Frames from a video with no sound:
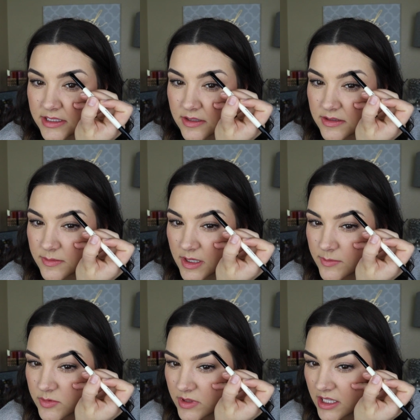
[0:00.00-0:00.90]
So
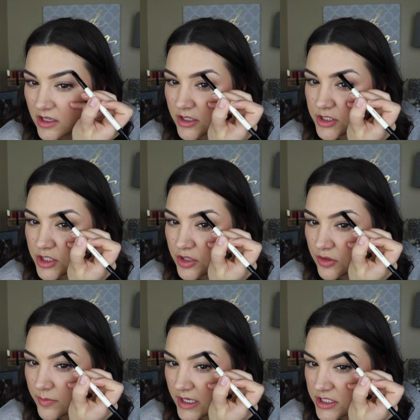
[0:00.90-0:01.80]
sometimes when they look
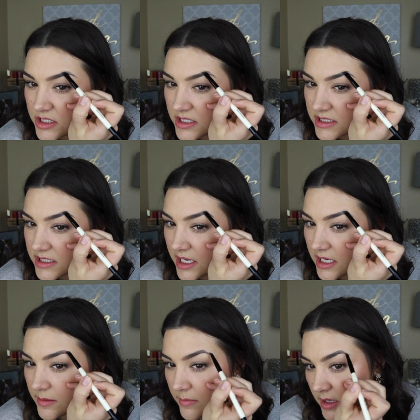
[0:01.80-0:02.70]
too much the
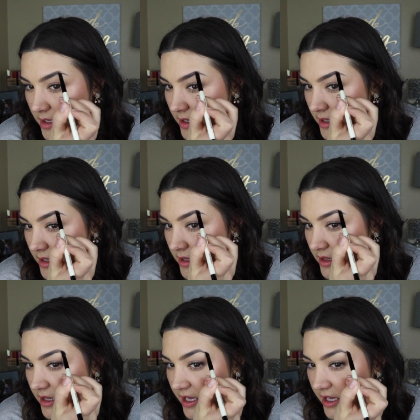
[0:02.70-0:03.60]
same,
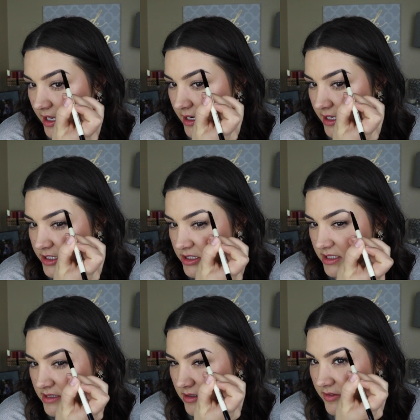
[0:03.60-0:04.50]
then it just
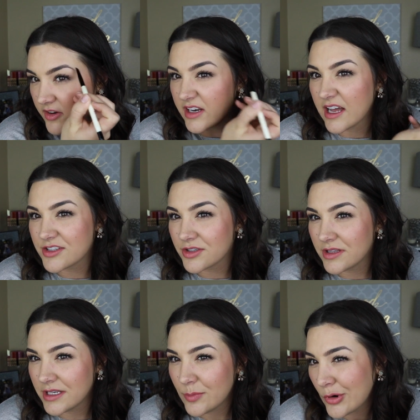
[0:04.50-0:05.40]
doesn't look very natural
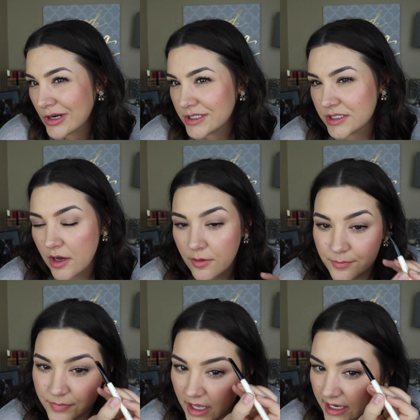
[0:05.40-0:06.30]
anymore.
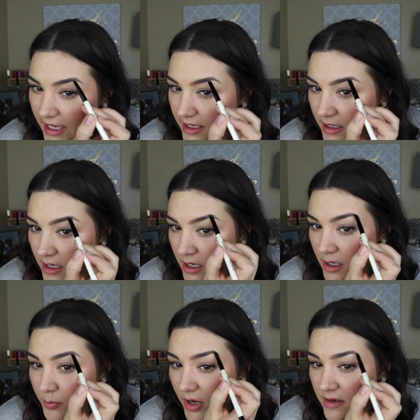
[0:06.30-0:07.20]
So again,
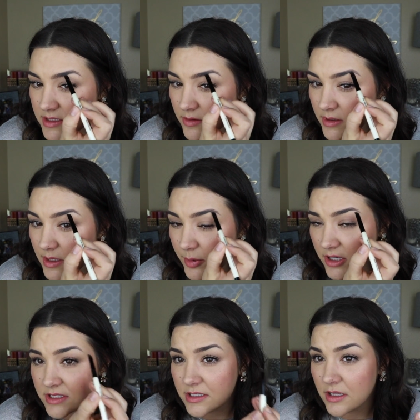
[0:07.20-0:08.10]
brows are really
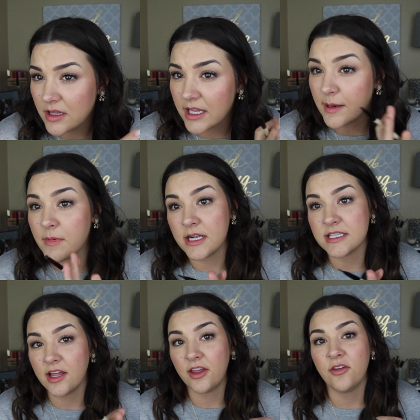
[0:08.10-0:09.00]
personal, and I'm not
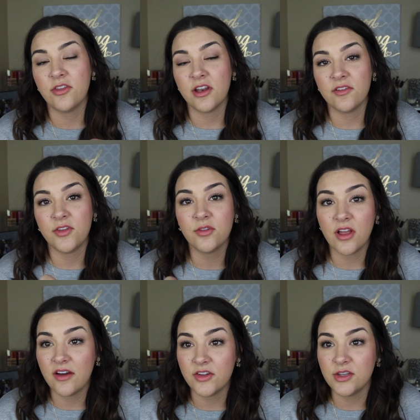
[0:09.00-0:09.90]
telling you that if you
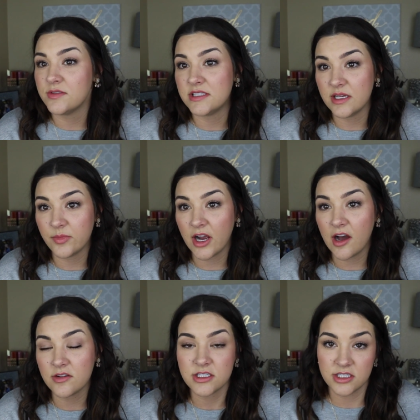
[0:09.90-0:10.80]
love and use dip
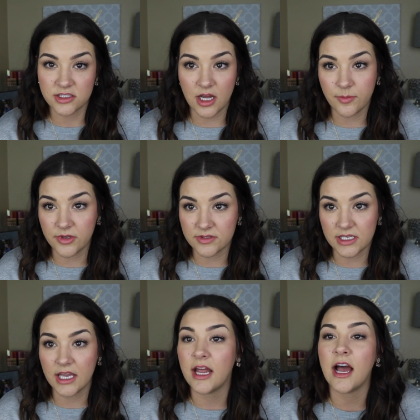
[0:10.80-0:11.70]
brow to stop
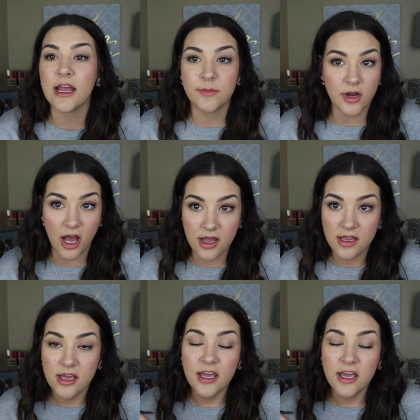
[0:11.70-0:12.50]
using it. I am not.